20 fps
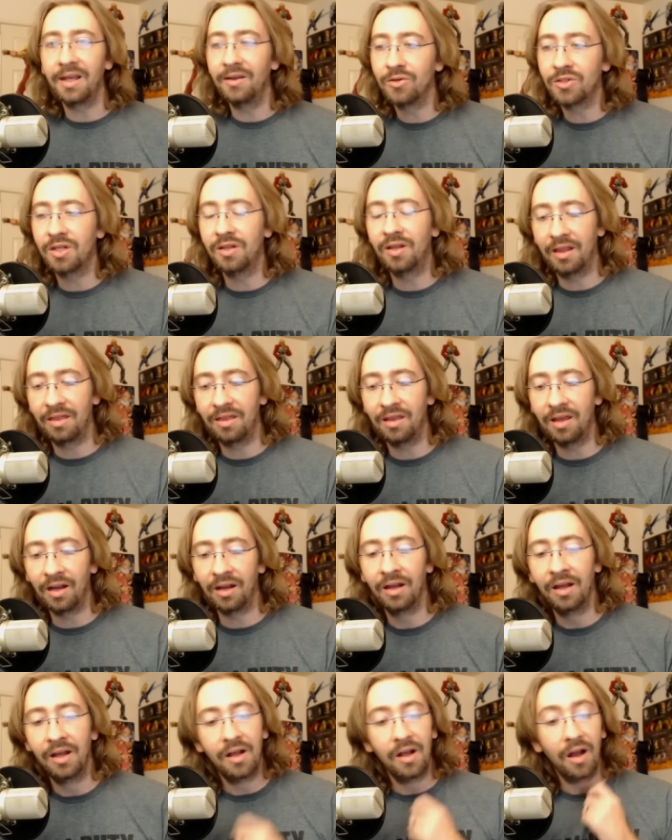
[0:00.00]
to that thing.
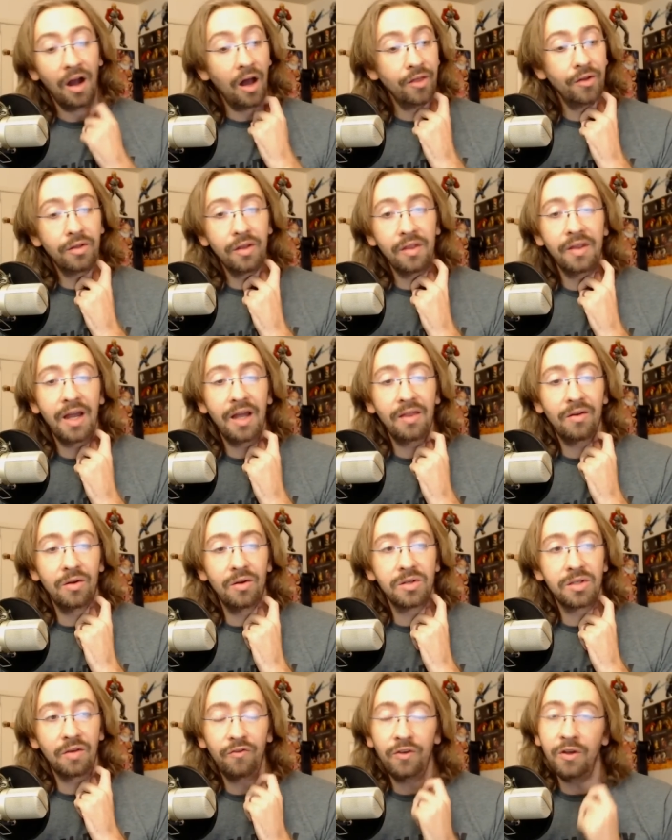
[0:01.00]
Other than that,
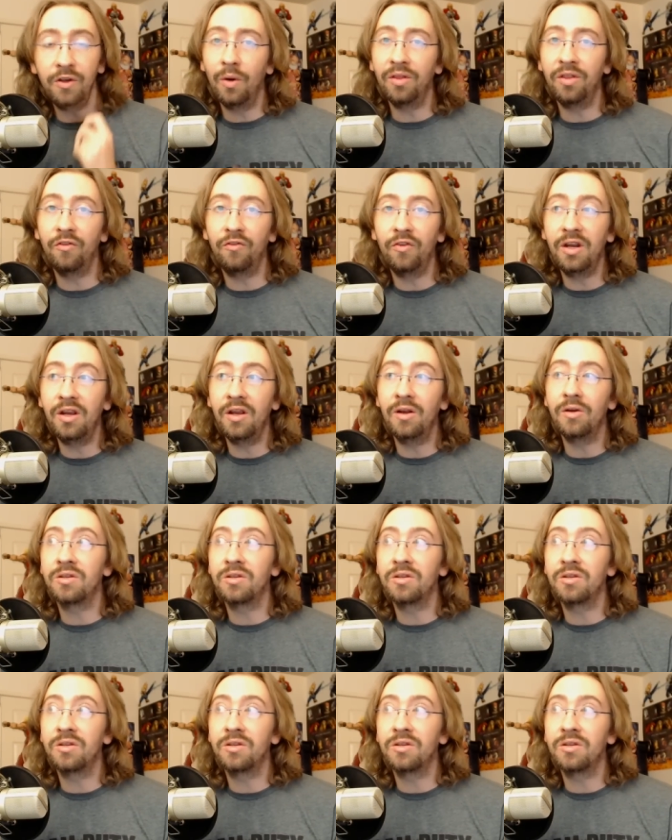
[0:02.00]
there's a few other videos.